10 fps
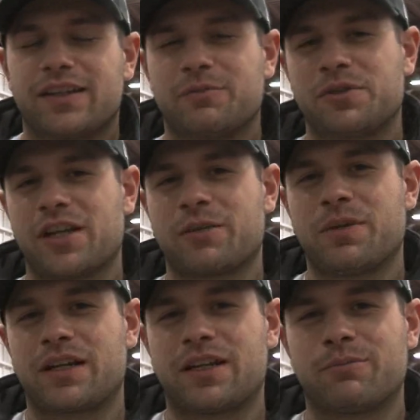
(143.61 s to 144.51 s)
Gonna be checking
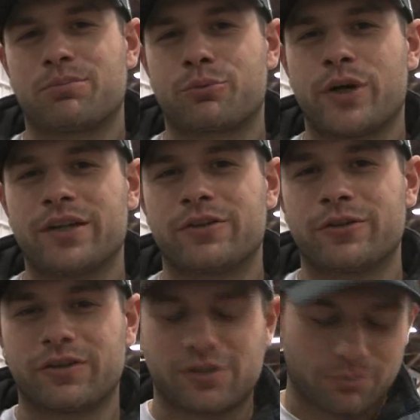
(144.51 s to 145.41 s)
back in bright and
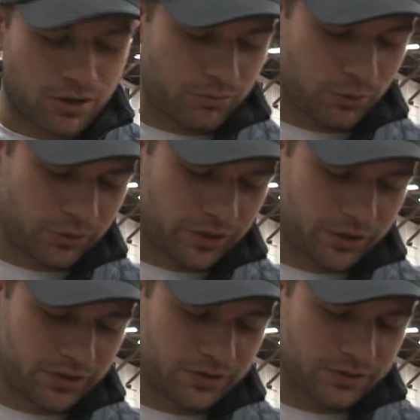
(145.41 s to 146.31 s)
early tomorrow
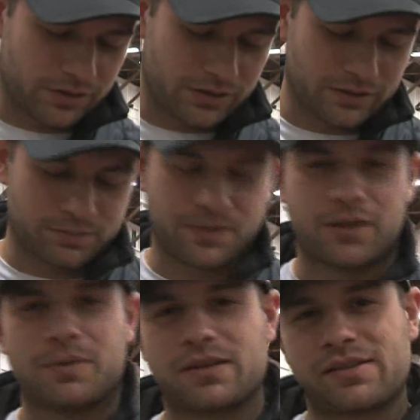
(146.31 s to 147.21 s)
morning, uh,
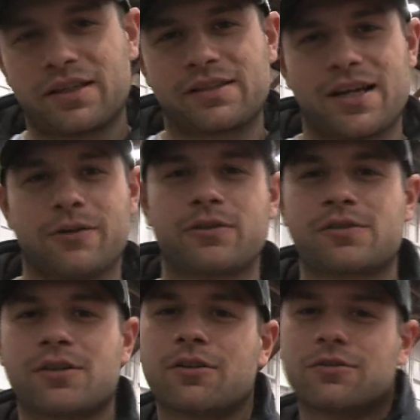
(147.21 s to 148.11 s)
probably about six hours.
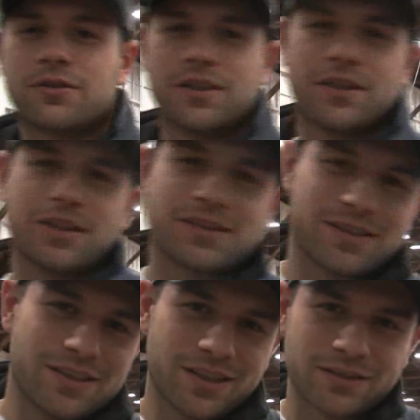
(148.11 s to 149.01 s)
So,
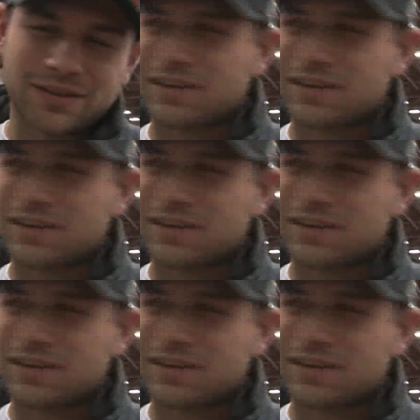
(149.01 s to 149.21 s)
see you then.